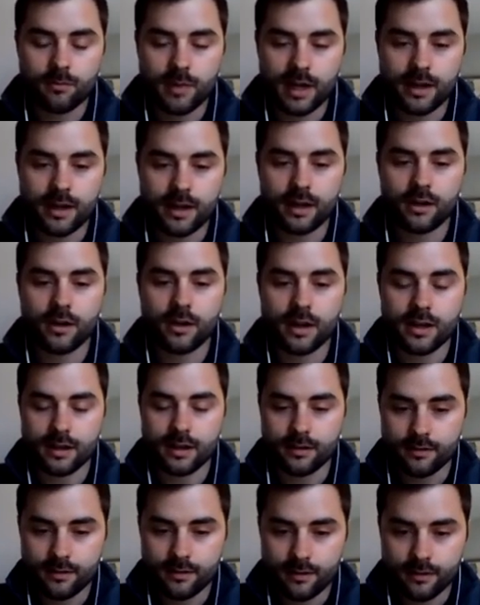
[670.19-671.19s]
by not
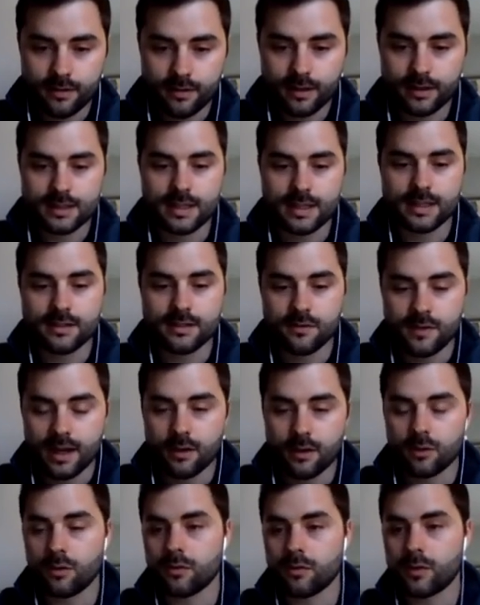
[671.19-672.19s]
creating excessive
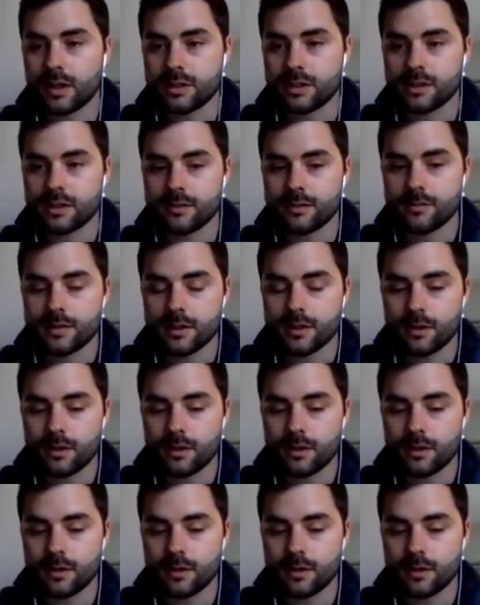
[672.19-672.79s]
downhole friction.